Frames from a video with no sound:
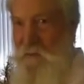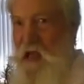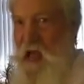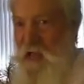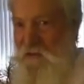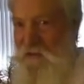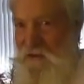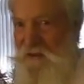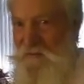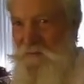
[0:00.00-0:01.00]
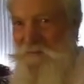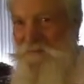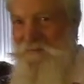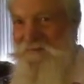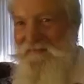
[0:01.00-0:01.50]
past.
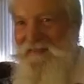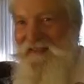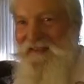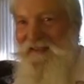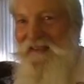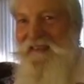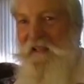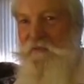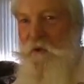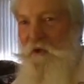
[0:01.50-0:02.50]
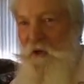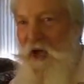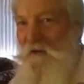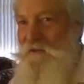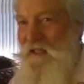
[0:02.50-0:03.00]
That's where you
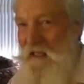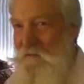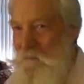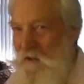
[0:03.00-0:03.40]
have to get